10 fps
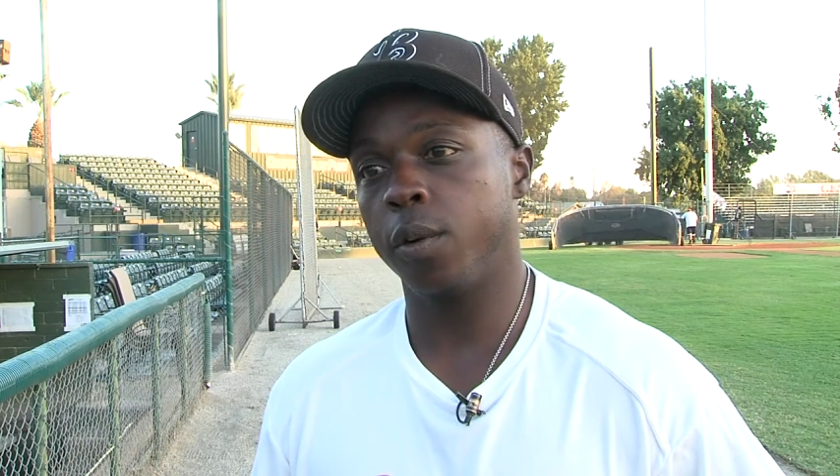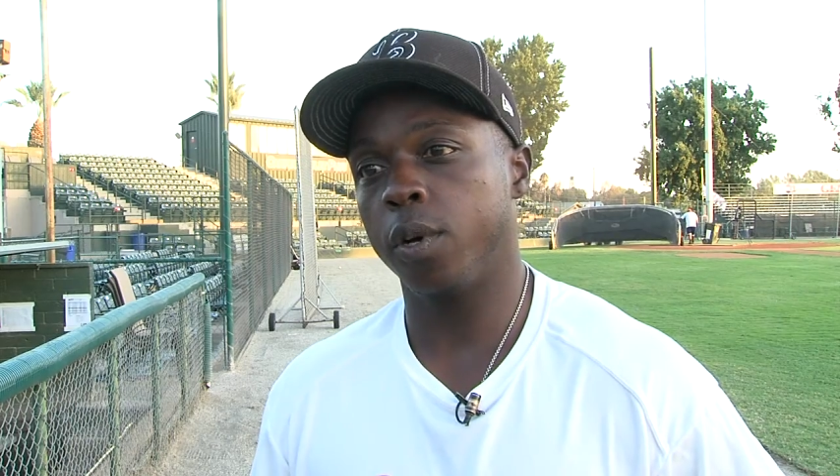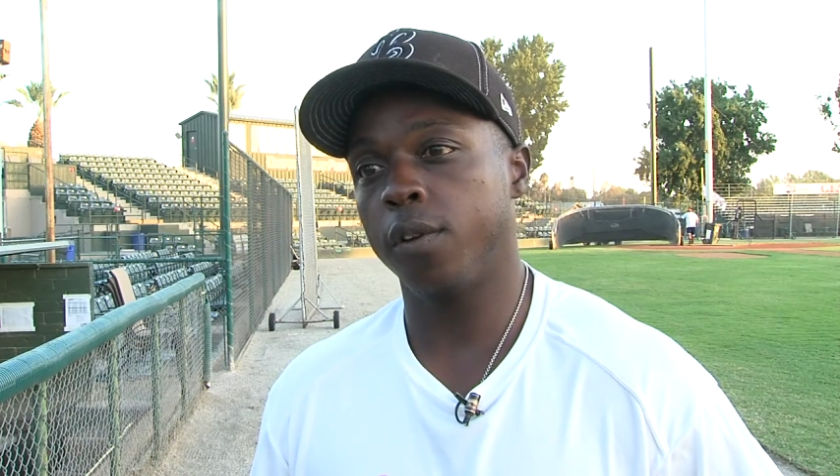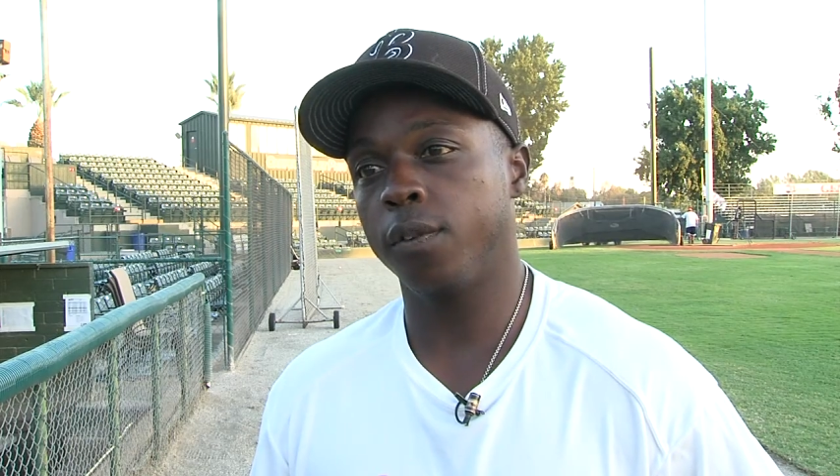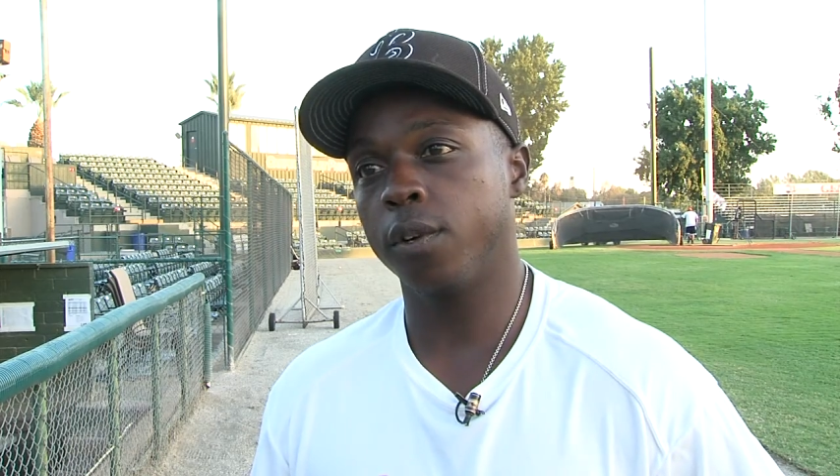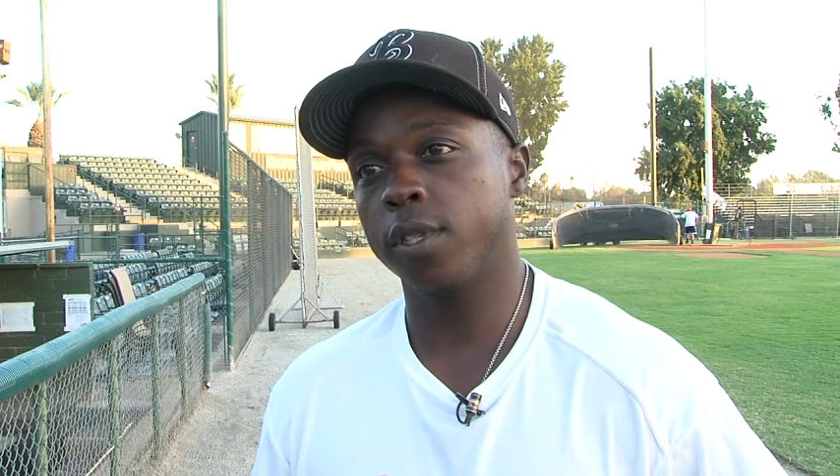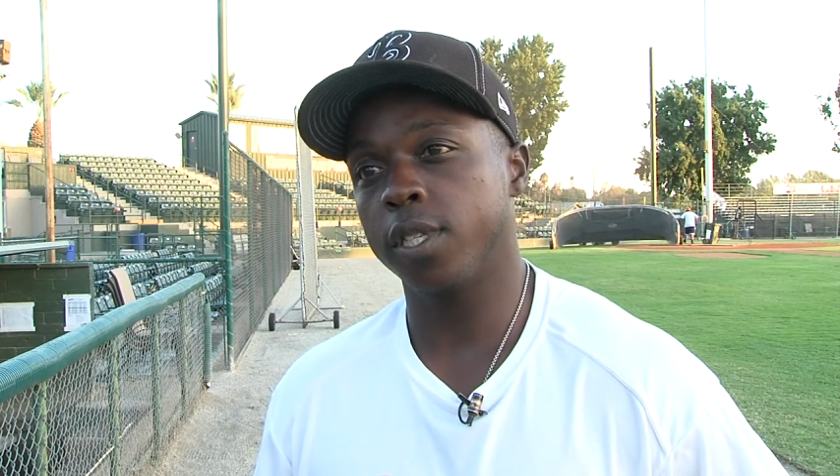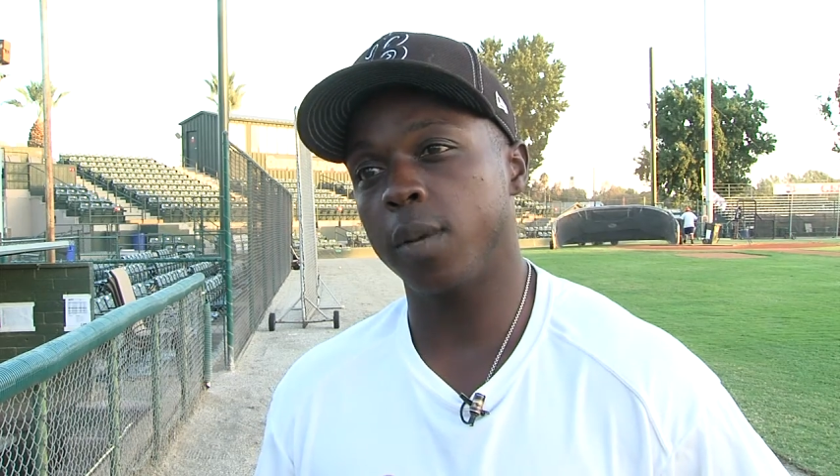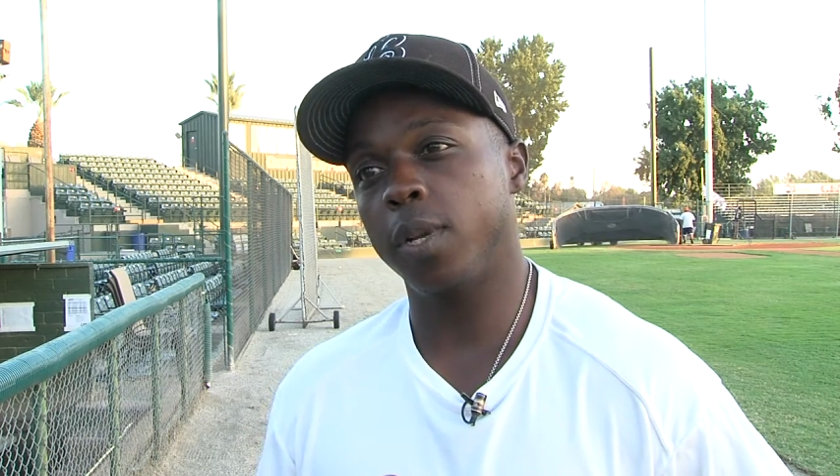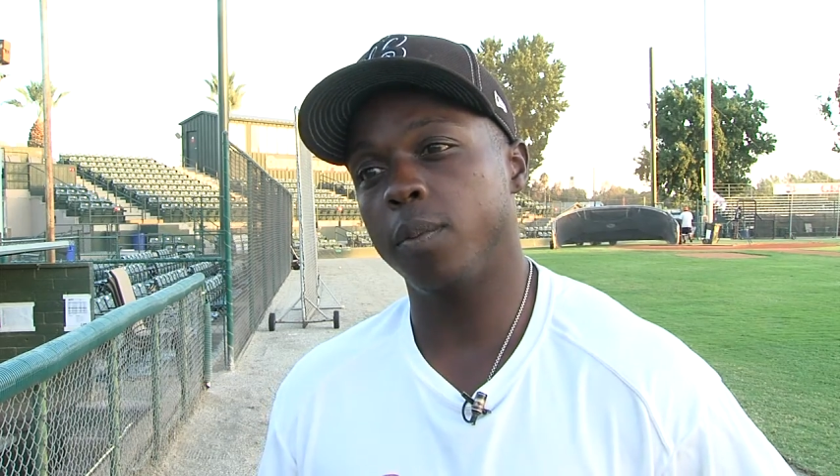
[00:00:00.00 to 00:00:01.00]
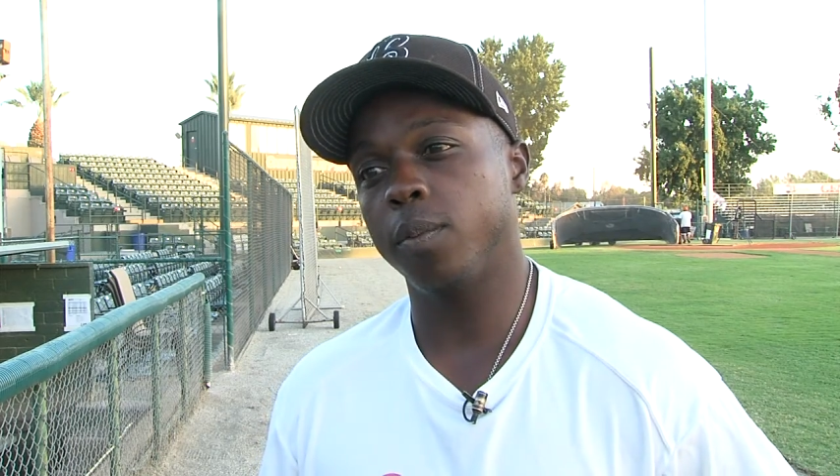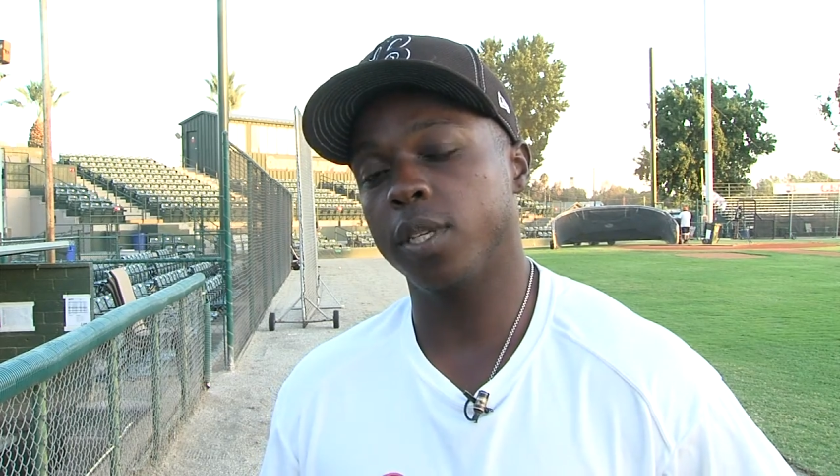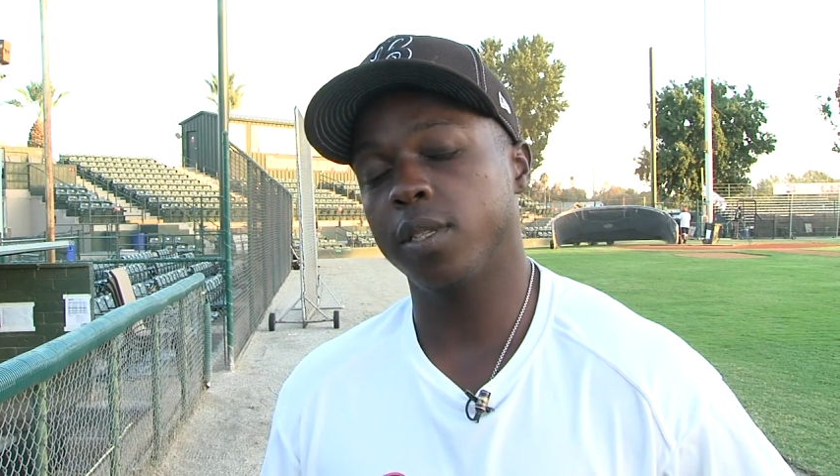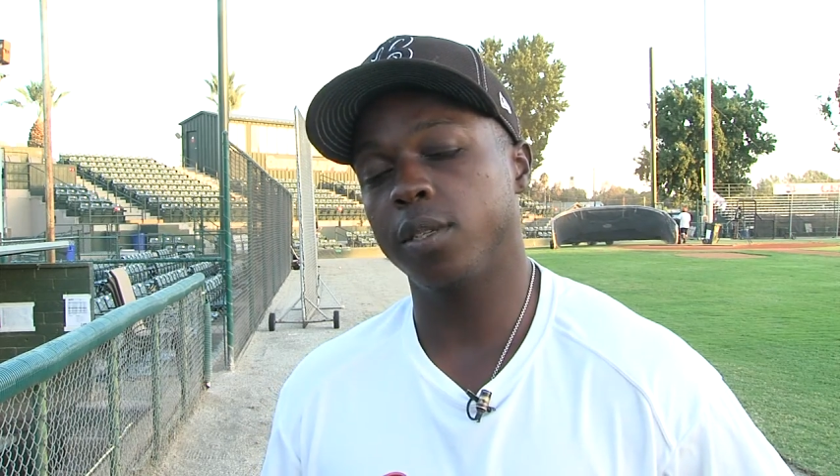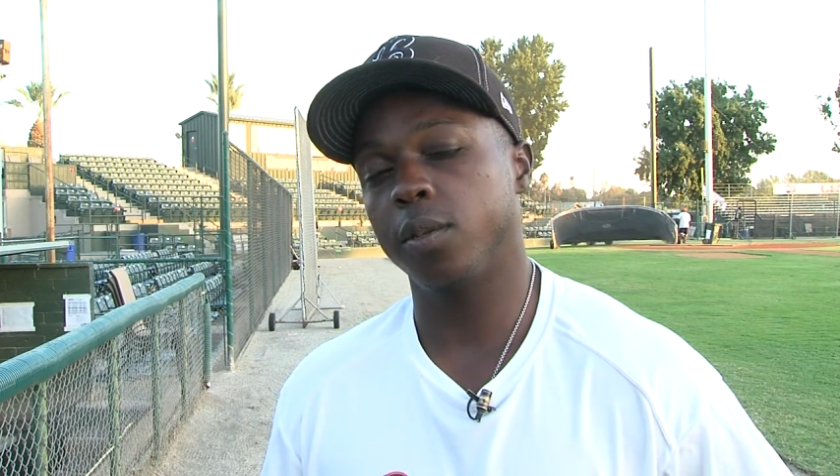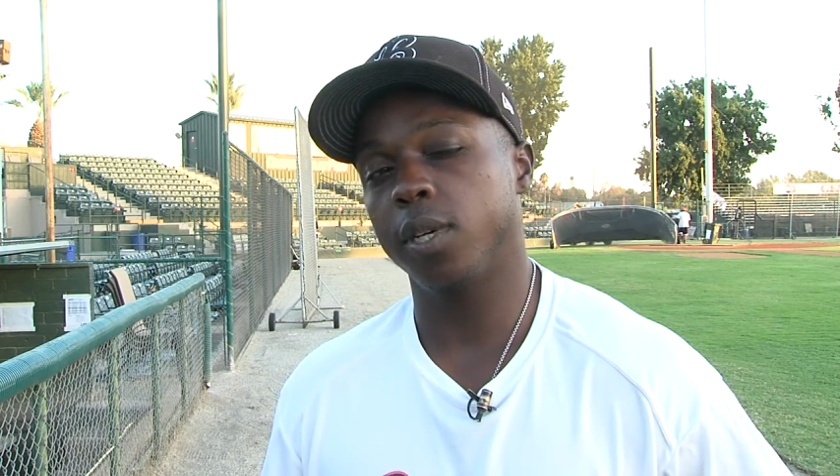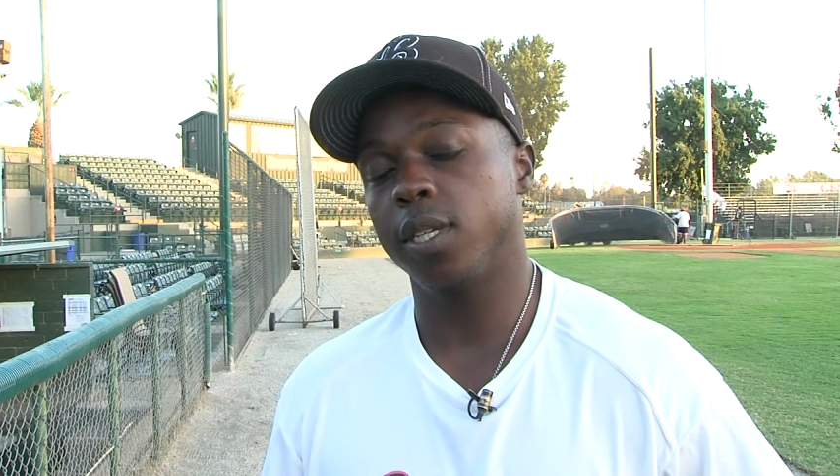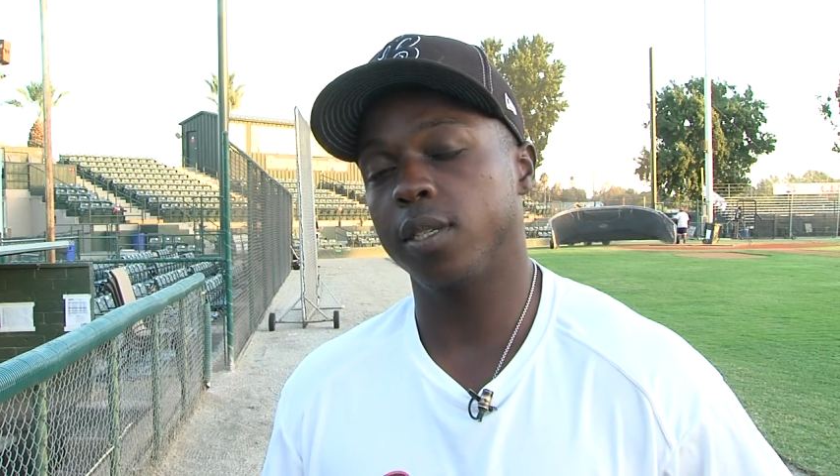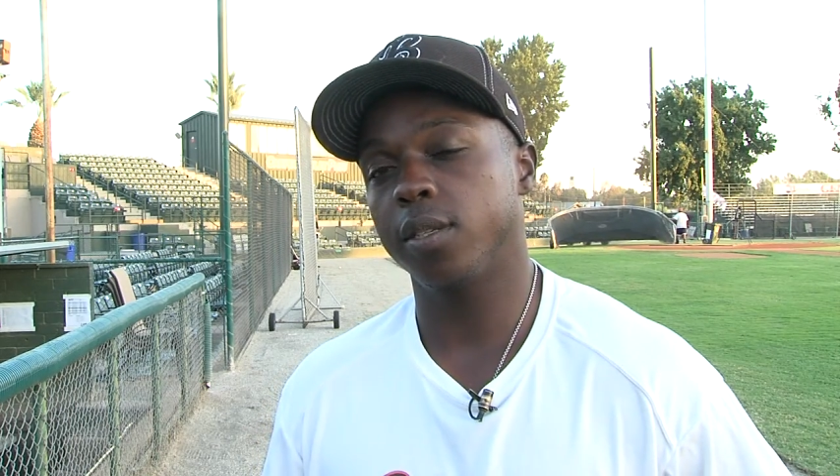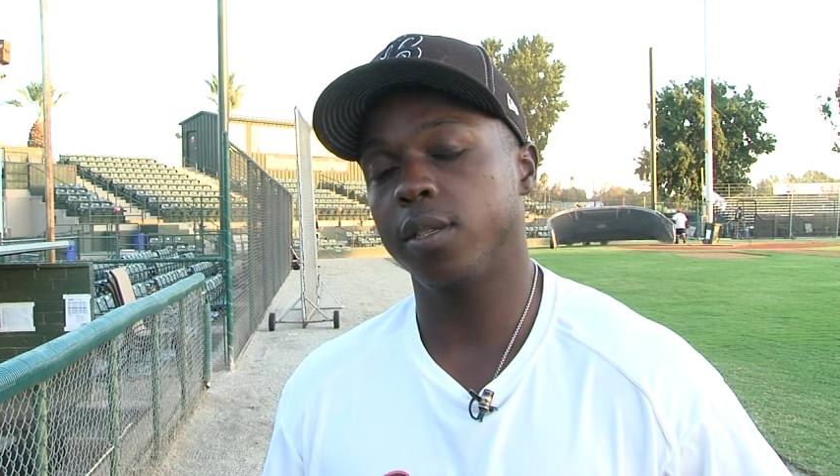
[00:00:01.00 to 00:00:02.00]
well for us and stepping up in big situations.